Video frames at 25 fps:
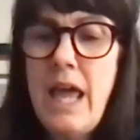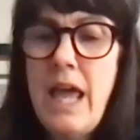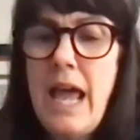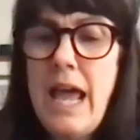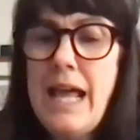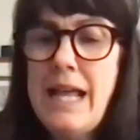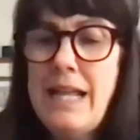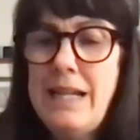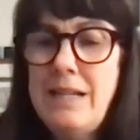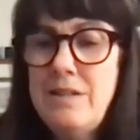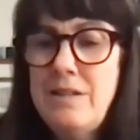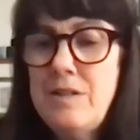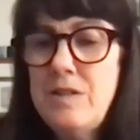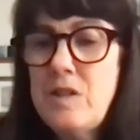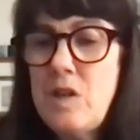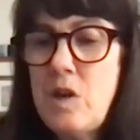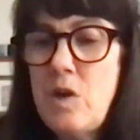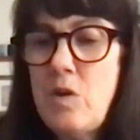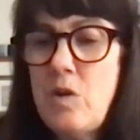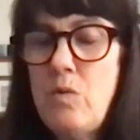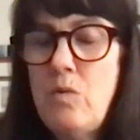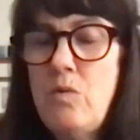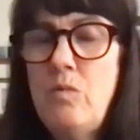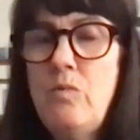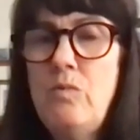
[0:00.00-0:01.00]
And
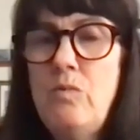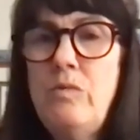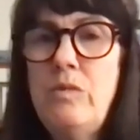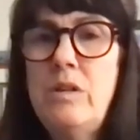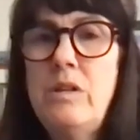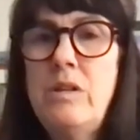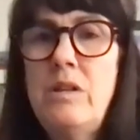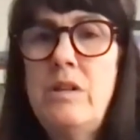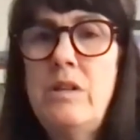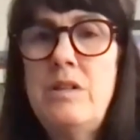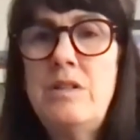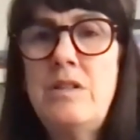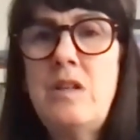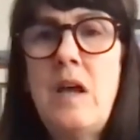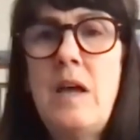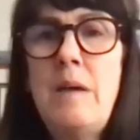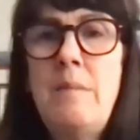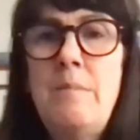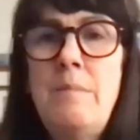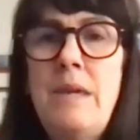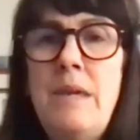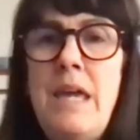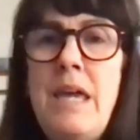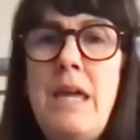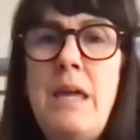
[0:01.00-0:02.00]
so the
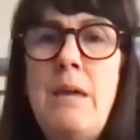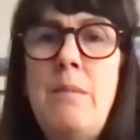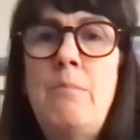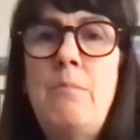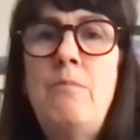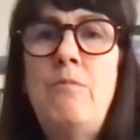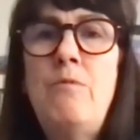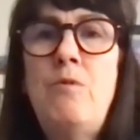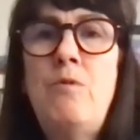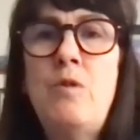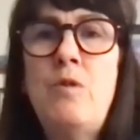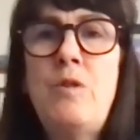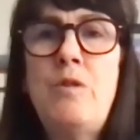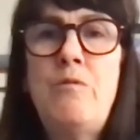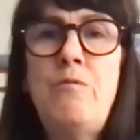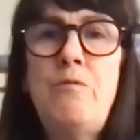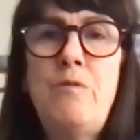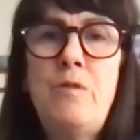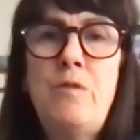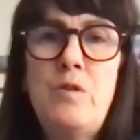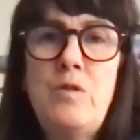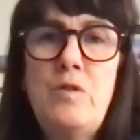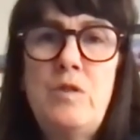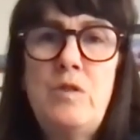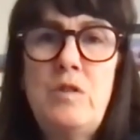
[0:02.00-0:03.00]
time came for the
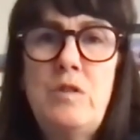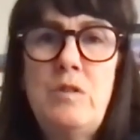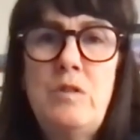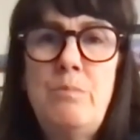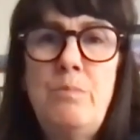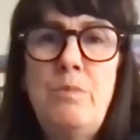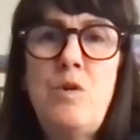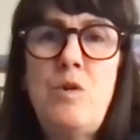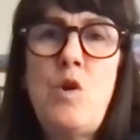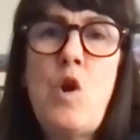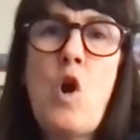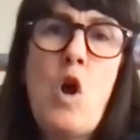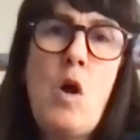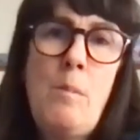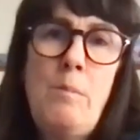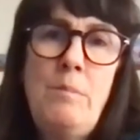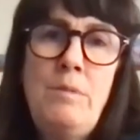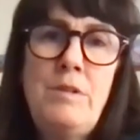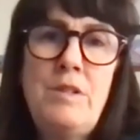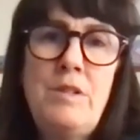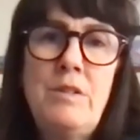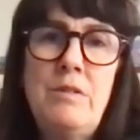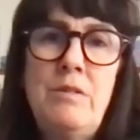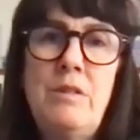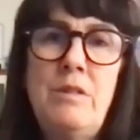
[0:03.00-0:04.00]
first
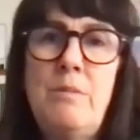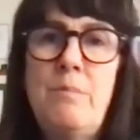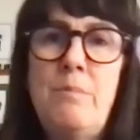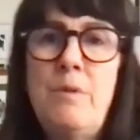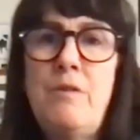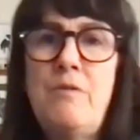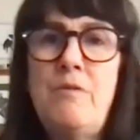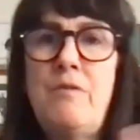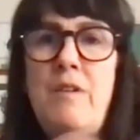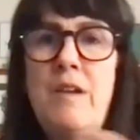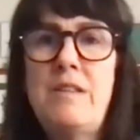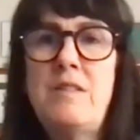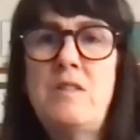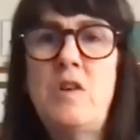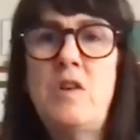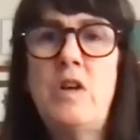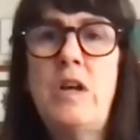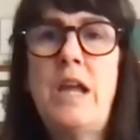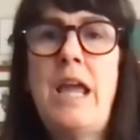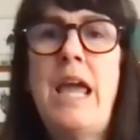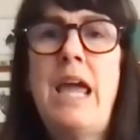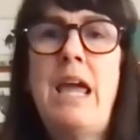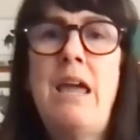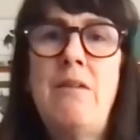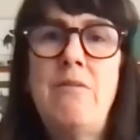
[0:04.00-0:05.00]
prompt the professor
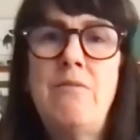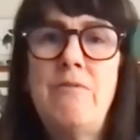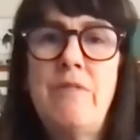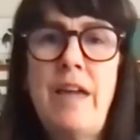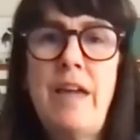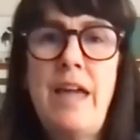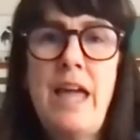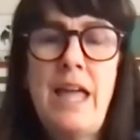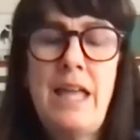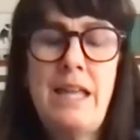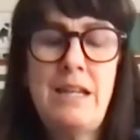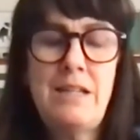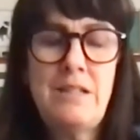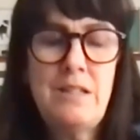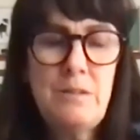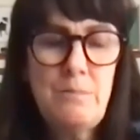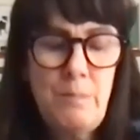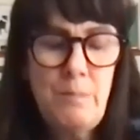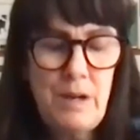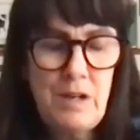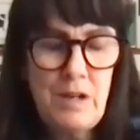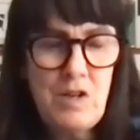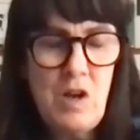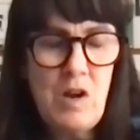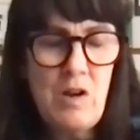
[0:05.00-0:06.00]
gave, and
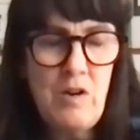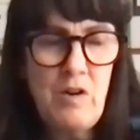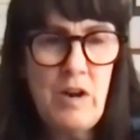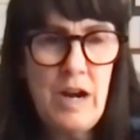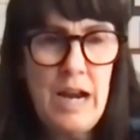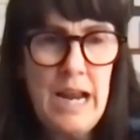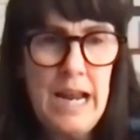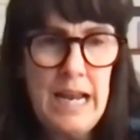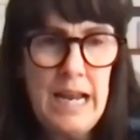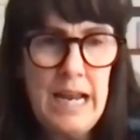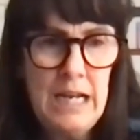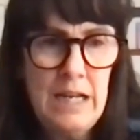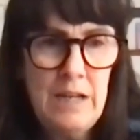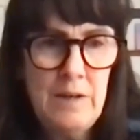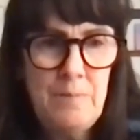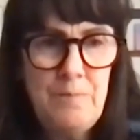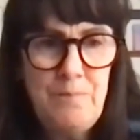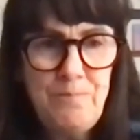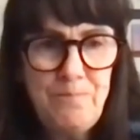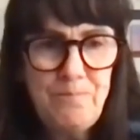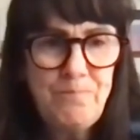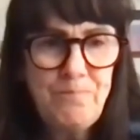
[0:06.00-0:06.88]
my daughter Hannah